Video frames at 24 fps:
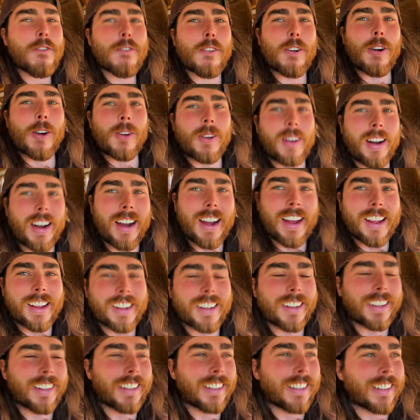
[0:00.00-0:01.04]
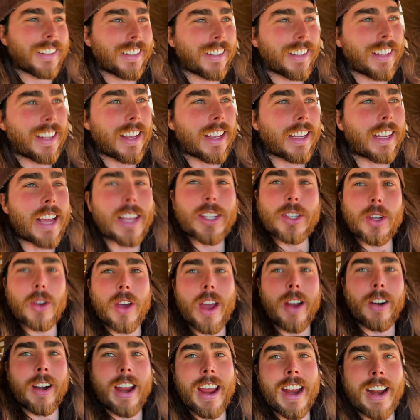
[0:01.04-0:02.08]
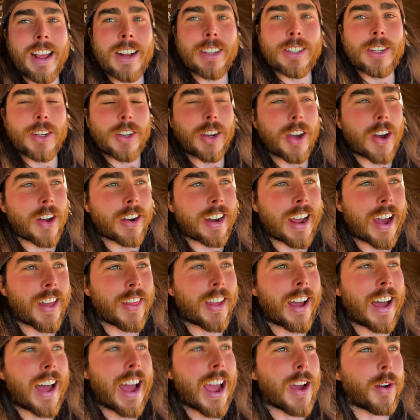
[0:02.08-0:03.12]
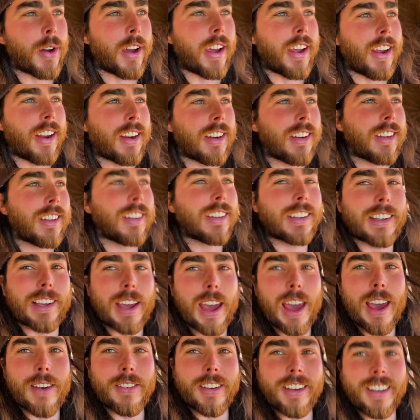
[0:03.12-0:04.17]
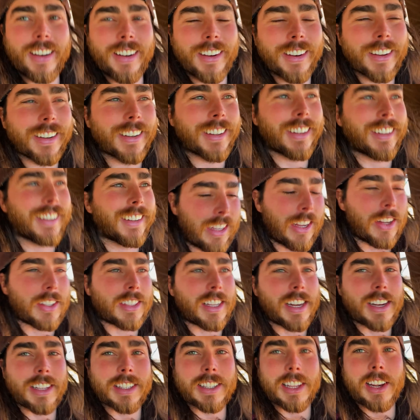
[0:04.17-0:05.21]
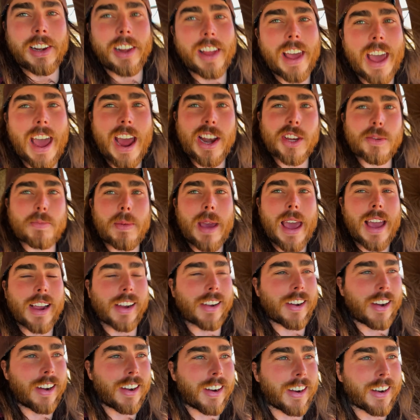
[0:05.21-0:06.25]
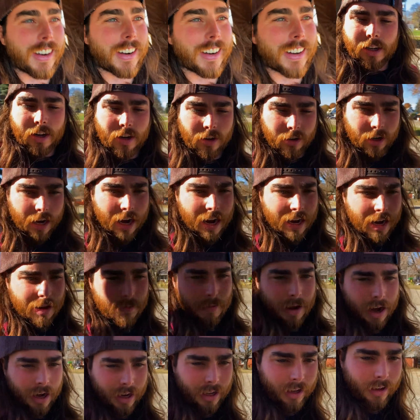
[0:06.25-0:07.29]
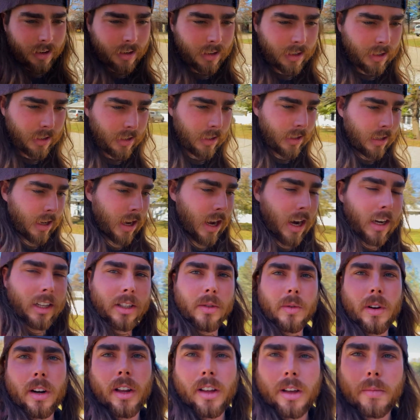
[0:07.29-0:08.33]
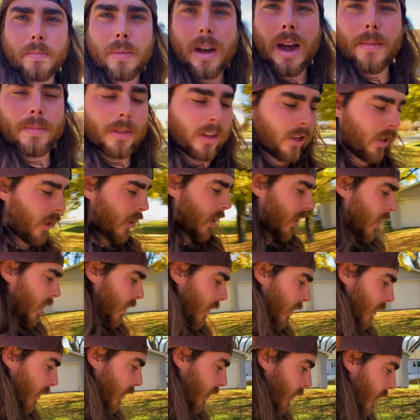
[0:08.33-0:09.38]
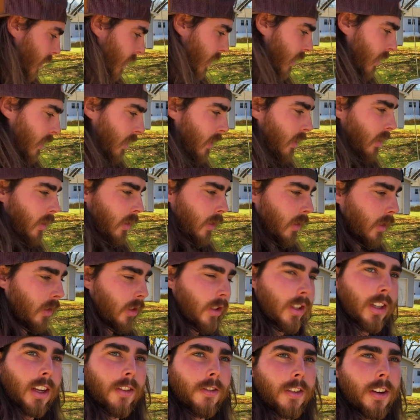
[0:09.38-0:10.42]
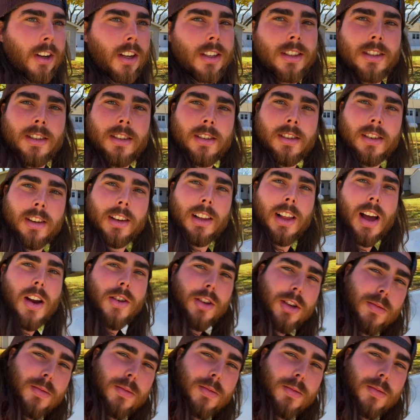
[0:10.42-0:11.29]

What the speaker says: for a while. Guess who I ran into going down the highway? Kevin. He's in his little hatchback car. All right, I made it. I just want to pop the hood and see if cloud of